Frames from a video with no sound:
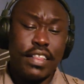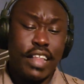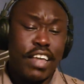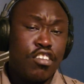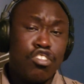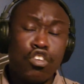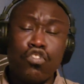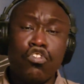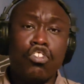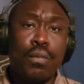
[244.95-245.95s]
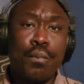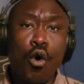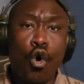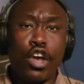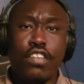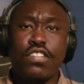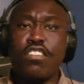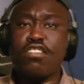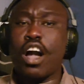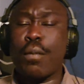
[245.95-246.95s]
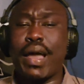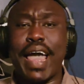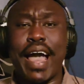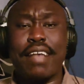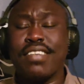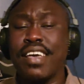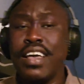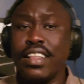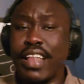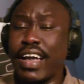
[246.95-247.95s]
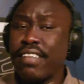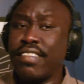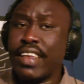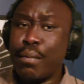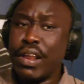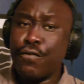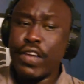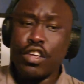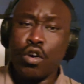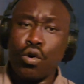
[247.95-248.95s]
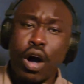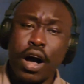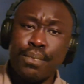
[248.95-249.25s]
That just shows you the poise this young man has. Like I said, I made a video,